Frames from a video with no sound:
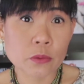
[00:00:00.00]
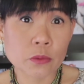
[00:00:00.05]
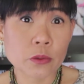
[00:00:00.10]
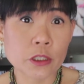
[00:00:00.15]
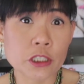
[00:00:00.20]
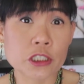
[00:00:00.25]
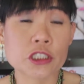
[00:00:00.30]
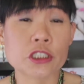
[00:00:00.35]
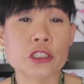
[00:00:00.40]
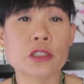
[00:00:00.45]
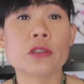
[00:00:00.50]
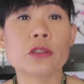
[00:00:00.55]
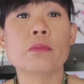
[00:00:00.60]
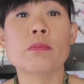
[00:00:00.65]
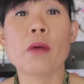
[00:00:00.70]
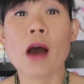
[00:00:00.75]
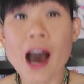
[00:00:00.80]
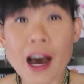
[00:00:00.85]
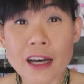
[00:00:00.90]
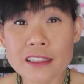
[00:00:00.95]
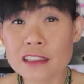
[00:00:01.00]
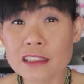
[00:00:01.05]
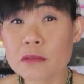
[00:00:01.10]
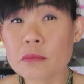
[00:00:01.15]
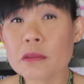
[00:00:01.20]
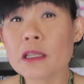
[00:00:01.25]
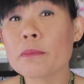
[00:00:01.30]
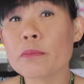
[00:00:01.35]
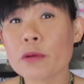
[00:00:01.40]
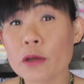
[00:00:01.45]
which could
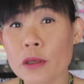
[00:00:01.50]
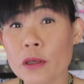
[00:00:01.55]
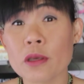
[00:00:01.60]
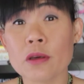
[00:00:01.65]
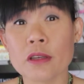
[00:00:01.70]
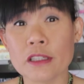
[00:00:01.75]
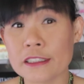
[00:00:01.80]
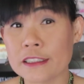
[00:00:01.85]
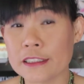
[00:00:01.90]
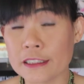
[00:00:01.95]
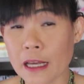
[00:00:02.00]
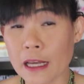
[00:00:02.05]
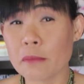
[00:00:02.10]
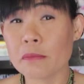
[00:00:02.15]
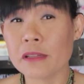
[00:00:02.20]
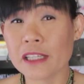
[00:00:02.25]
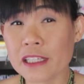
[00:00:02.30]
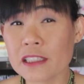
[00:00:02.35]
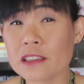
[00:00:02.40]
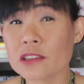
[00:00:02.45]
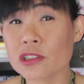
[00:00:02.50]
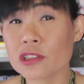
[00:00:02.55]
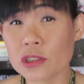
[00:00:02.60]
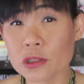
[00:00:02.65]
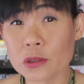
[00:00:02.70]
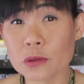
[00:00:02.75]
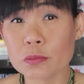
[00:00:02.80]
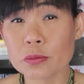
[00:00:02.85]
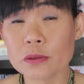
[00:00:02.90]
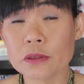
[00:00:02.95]
possibly put you in some legal
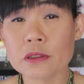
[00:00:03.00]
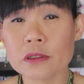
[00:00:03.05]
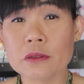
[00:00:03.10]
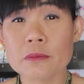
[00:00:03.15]
soup,